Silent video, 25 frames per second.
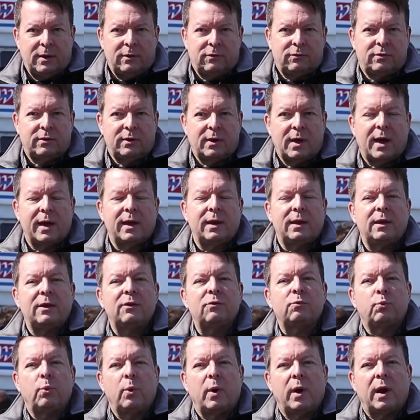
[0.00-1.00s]
Tonight
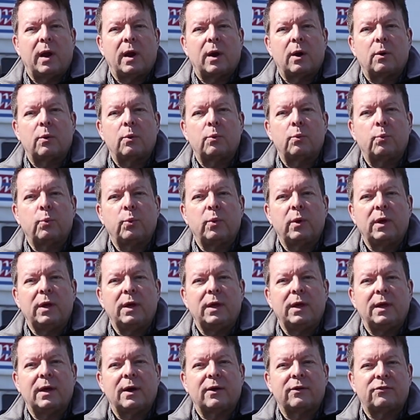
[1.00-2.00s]
is where
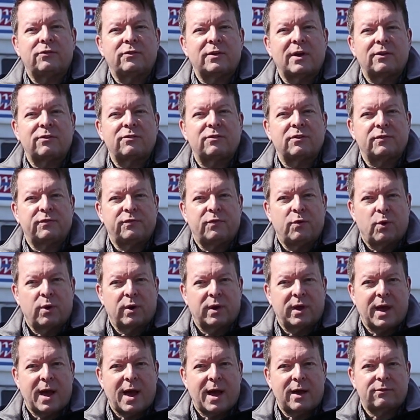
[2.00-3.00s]
we assess the
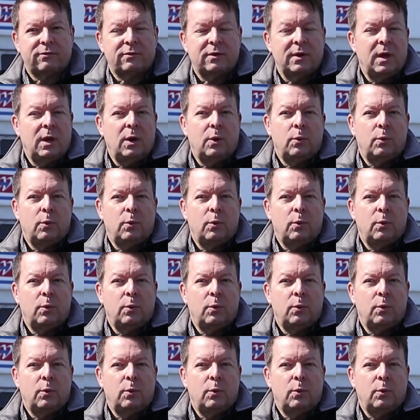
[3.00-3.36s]
forecast.